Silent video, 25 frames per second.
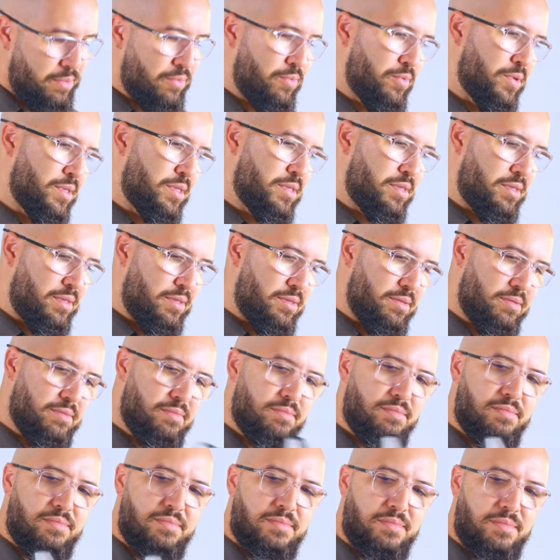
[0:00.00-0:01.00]
What's
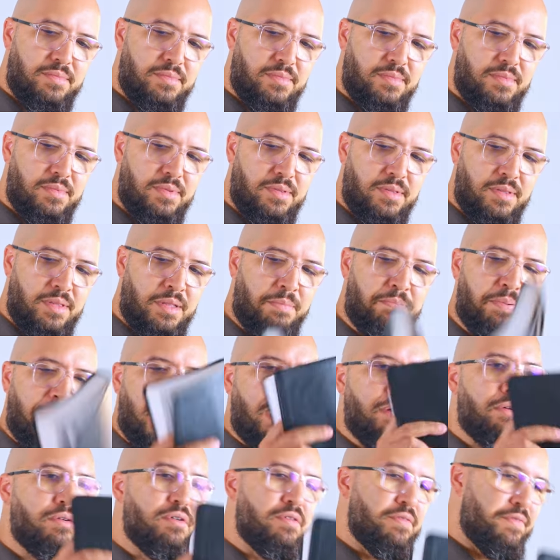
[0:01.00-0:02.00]
the
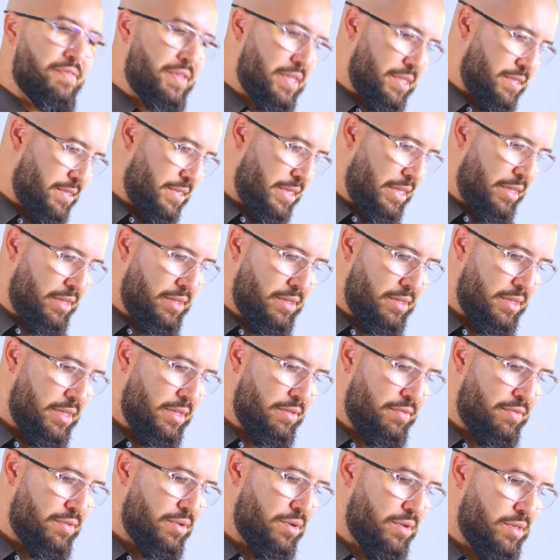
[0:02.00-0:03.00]
power of this thing
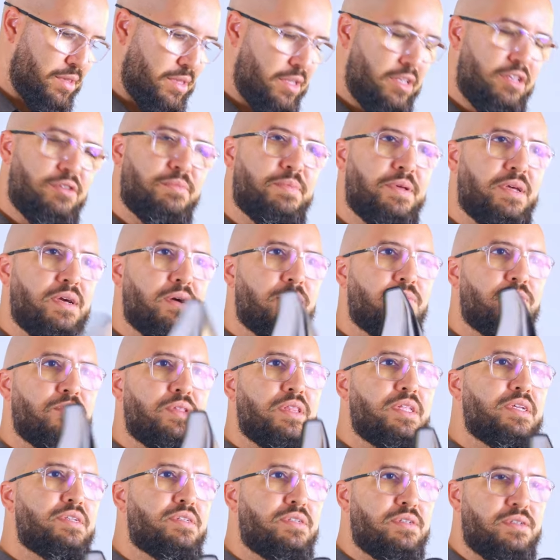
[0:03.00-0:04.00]
is not that you become
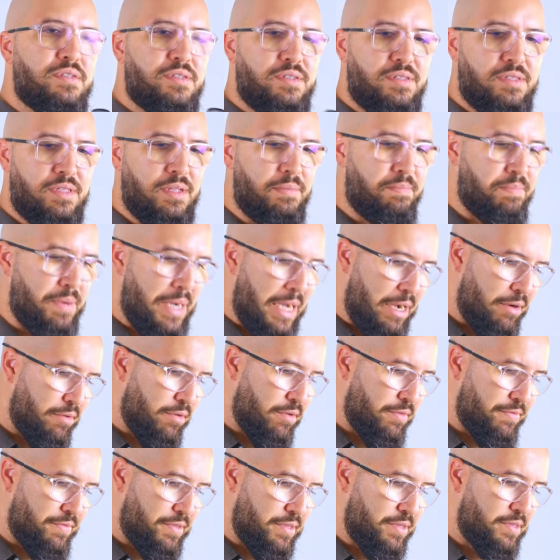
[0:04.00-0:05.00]
religious. The
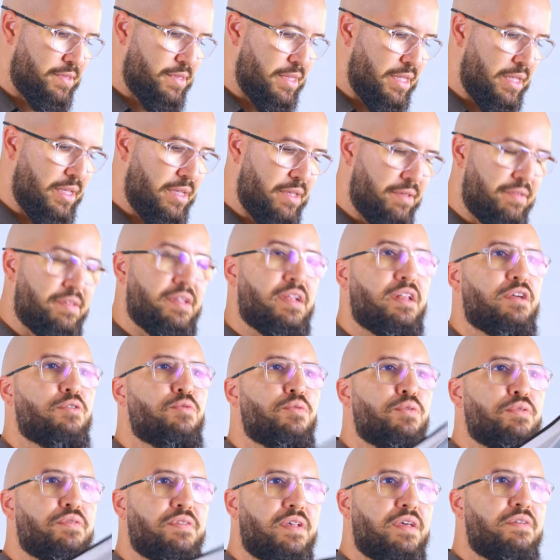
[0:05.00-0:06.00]
power of this thing is that it
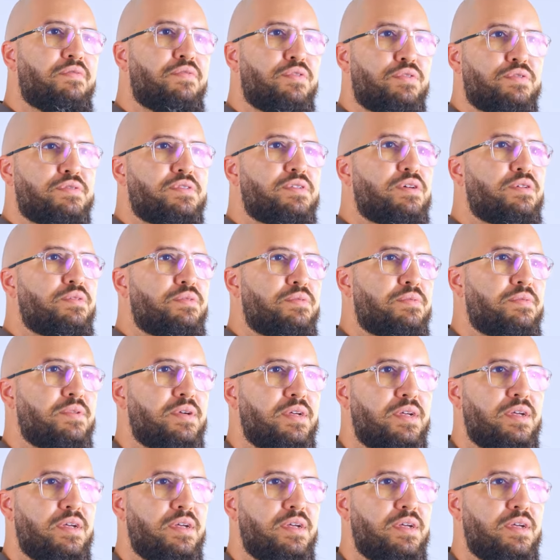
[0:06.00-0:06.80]
will save your soul.